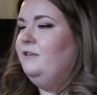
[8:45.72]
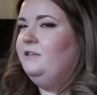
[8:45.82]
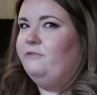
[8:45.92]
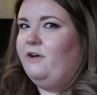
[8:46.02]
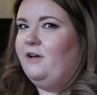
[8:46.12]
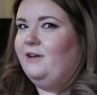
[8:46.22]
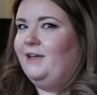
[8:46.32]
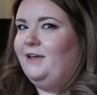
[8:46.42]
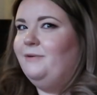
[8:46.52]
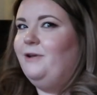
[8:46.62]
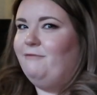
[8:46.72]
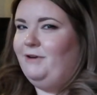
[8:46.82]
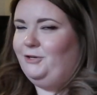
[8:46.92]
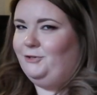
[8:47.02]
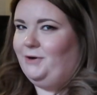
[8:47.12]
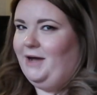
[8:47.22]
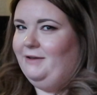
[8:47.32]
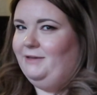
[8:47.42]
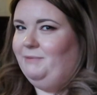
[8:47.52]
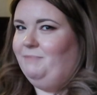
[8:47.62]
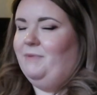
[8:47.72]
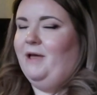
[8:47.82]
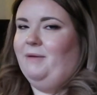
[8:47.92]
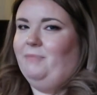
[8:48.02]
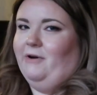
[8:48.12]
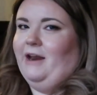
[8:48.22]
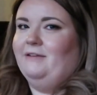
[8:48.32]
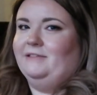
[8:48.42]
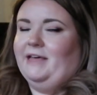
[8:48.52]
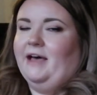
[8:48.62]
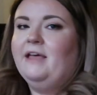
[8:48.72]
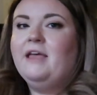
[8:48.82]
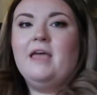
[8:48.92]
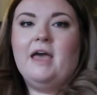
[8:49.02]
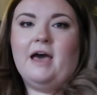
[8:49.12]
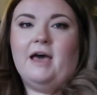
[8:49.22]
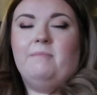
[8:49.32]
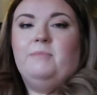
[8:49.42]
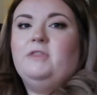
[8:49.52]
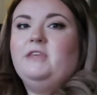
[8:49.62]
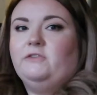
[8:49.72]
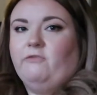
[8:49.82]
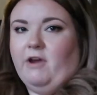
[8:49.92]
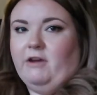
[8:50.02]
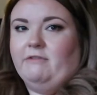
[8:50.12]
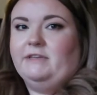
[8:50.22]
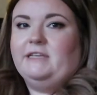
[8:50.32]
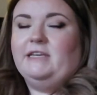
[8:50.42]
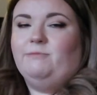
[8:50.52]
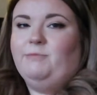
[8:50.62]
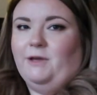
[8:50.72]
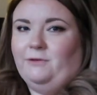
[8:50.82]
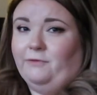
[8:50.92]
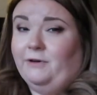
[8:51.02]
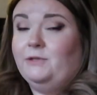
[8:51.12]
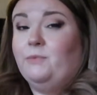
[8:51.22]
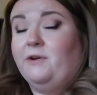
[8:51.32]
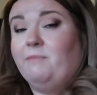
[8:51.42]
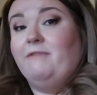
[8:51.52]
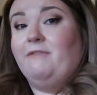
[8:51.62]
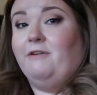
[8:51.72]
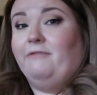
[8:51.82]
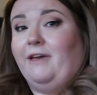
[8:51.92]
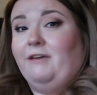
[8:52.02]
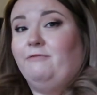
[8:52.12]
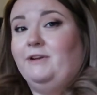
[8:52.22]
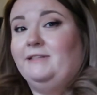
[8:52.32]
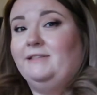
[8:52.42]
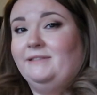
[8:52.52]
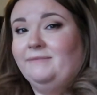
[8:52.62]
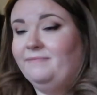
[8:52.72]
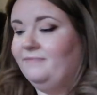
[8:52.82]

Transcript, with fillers: Davana, not really sure how you uh, pronounce that, um, but this fragrance is beautiful, it's one of my very favourites